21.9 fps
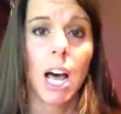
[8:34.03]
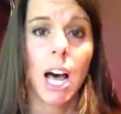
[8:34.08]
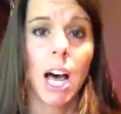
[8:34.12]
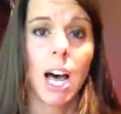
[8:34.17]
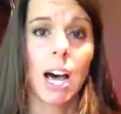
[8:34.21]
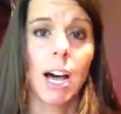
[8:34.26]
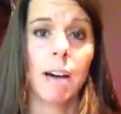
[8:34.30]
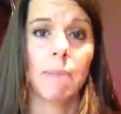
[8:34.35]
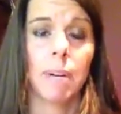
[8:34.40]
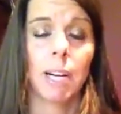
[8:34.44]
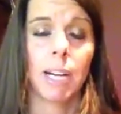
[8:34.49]

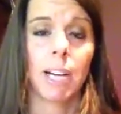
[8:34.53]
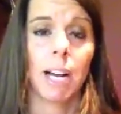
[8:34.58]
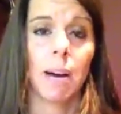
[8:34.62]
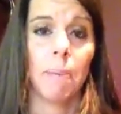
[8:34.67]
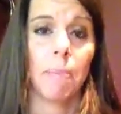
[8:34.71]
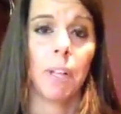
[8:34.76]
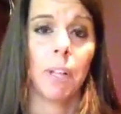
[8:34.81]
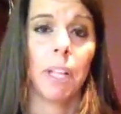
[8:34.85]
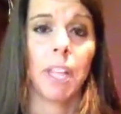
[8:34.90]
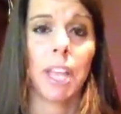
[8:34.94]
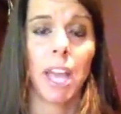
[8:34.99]
A
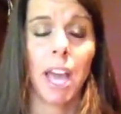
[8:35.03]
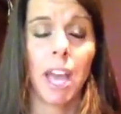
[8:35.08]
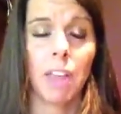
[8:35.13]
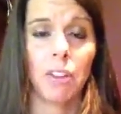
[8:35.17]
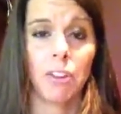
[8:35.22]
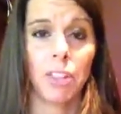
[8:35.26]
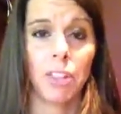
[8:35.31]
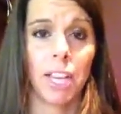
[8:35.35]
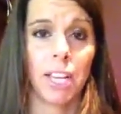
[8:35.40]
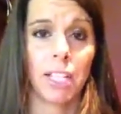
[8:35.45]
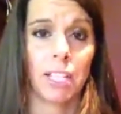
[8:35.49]
couple of the
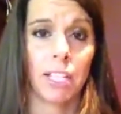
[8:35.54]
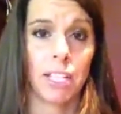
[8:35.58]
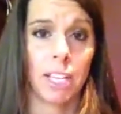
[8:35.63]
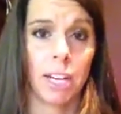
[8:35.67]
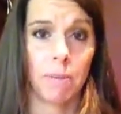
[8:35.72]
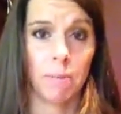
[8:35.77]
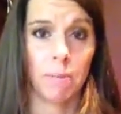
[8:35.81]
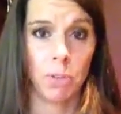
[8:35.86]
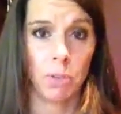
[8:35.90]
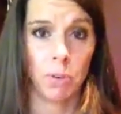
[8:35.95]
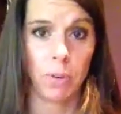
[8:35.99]
other things that
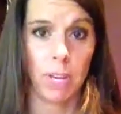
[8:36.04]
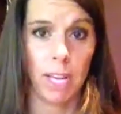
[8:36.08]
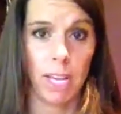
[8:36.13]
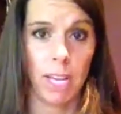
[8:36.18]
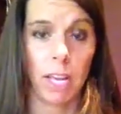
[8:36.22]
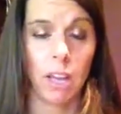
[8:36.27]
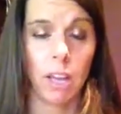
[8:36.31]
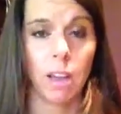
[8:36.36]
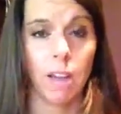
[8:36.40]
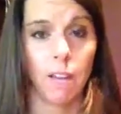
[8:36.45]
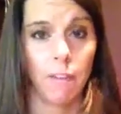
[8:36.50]
I'm doing:
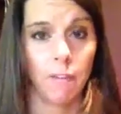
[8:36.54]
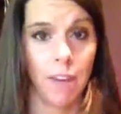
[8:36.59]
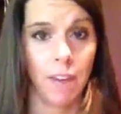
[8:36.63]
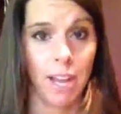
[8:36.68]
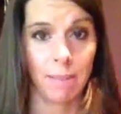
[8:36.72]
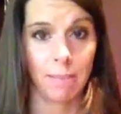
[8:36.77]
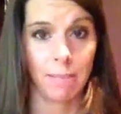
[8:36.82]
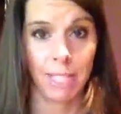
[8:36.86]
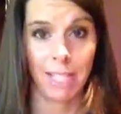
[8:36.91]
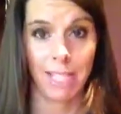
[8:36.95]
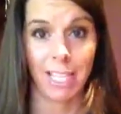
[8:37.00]

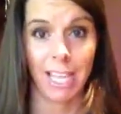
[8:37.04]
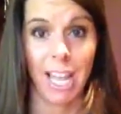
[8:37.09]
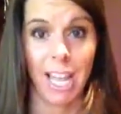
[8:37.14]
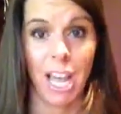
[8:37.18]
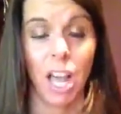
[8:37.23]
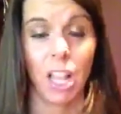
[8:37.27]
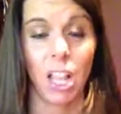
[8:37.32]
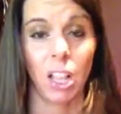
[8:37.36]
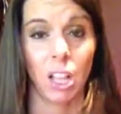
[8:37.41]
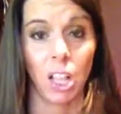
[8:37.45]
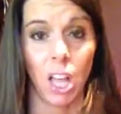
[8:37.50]
vitamin C,
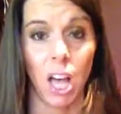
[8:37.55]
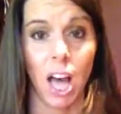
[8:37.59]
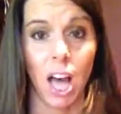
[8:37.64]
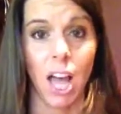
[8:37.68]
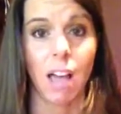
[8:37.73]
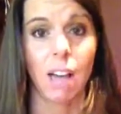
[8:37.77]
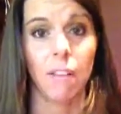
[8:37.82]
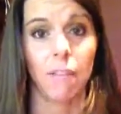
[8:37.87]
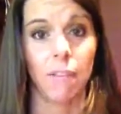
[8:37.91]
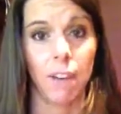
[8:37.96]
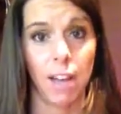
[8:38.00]
a lot
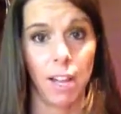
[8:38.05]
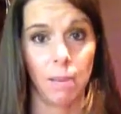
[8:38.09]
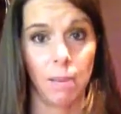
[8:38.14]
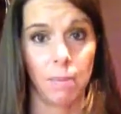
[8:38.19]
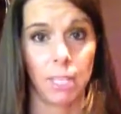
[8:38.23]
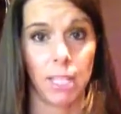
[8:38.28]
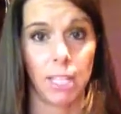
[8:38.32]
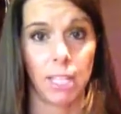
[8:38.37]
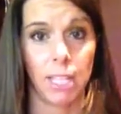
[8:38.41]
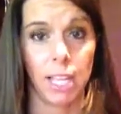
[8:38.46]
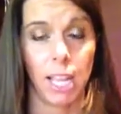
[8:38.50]
of
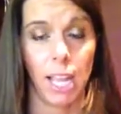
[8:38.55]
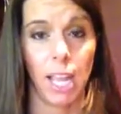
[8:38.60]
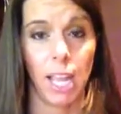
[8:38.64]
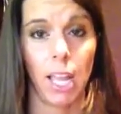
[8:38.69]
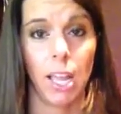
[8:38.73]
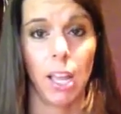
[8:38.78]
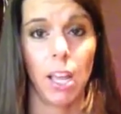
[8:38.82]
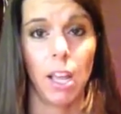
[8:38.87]
vitamin C.